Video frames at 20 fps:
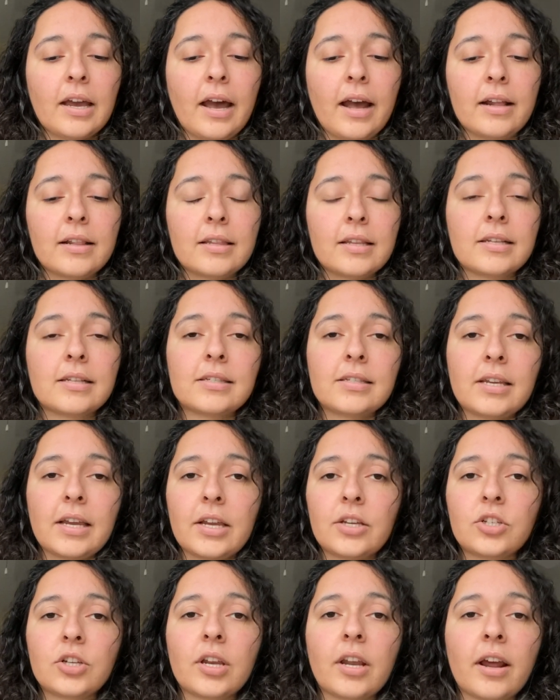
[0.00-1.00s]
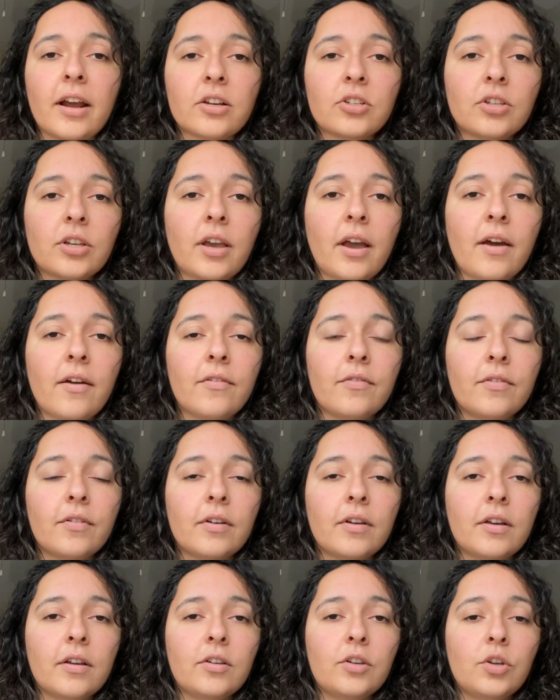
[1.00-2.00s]
at this stage can actually have
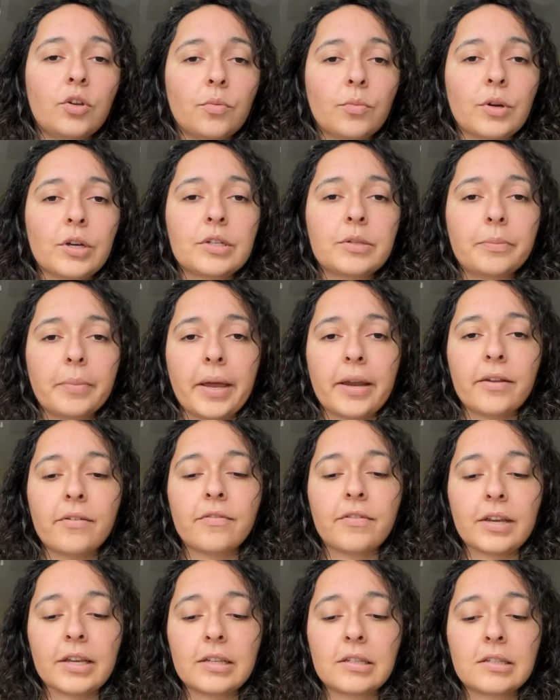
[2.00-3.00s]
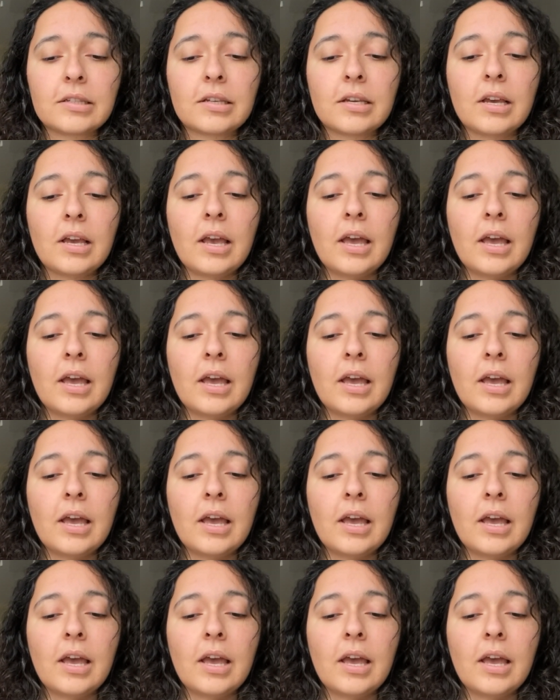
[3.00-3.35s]
numerous benefits,